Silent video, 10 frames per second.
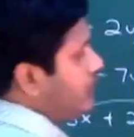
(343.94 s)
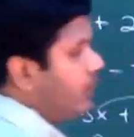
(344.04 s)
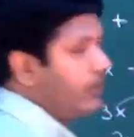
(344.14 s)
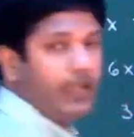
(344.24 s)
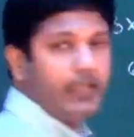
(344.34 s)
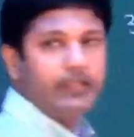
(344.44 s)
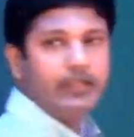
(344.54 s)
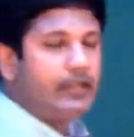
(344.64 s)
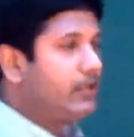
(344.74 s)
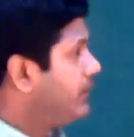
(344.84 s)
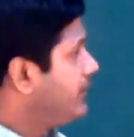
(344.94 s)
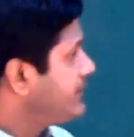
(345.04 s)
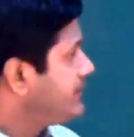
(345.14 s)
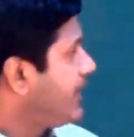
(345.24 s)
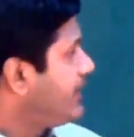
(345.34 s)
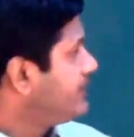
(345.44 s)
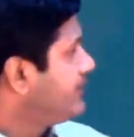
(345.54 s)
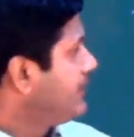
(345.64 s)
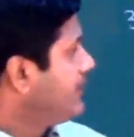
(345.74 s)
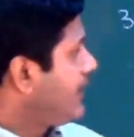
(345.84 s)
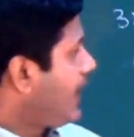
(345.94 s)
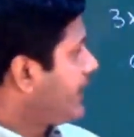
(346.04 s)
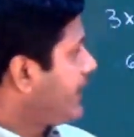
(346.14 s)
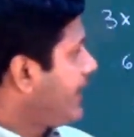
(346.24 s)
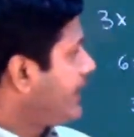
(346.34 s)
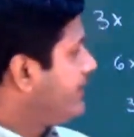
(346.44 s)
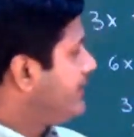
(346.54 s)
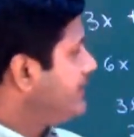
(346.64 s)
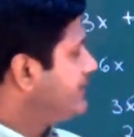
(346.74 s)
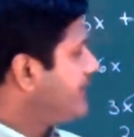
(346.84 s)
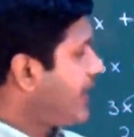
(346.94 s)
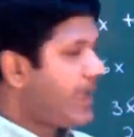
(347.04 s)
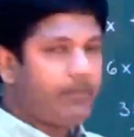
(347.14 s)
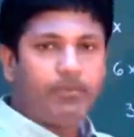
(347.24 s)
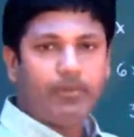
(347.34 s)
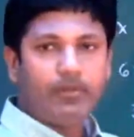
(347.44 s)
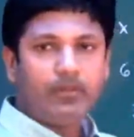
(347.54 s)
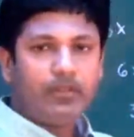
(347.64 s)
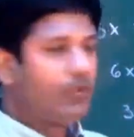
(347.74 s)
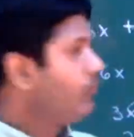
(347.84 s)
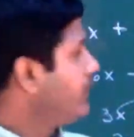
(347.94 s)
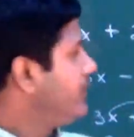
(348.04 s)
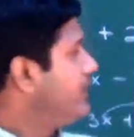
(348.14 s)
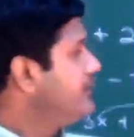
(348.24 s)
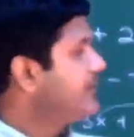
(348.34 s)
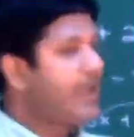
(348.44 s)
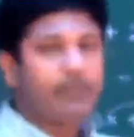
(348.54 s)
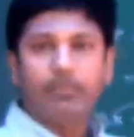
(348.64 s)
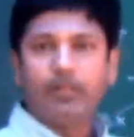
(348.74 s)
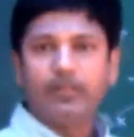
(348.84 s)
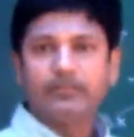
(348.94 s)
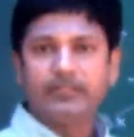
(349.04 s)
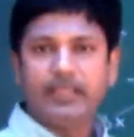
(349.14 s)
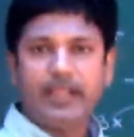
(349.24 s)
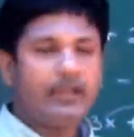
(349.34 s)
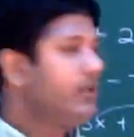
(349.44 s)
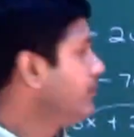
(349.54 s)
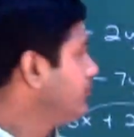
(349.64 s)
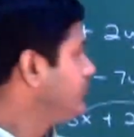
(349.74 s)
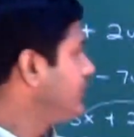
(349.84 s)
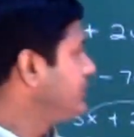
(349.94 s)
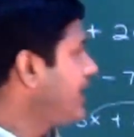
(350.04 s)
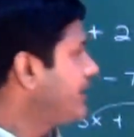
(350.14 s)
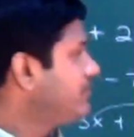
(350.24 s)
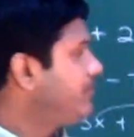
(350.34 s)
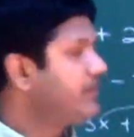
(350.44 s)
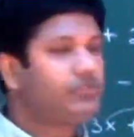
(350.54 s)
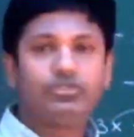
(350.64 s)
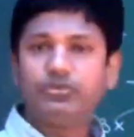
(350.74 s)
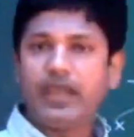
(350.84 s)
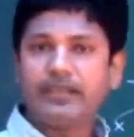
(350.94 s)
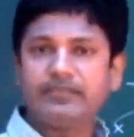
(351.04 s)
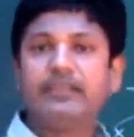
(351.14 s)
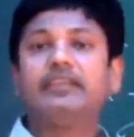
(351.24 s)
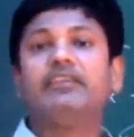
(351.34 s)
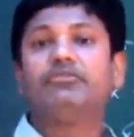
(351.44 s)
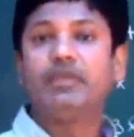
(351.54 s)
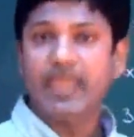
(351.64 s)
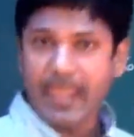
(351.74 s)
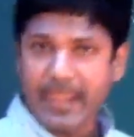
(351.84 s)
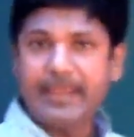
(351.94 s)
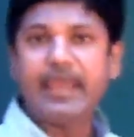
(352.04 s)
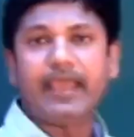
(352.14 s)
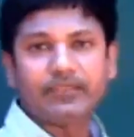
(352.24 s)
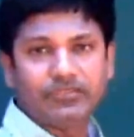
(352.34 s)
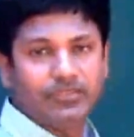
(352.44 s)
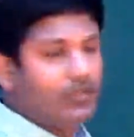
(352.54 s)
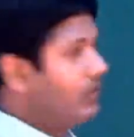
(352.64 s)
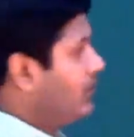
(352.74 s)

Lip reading: Okay, now in this case I can add this apple with this apple. See that? 6x plus 2x gives me 8x.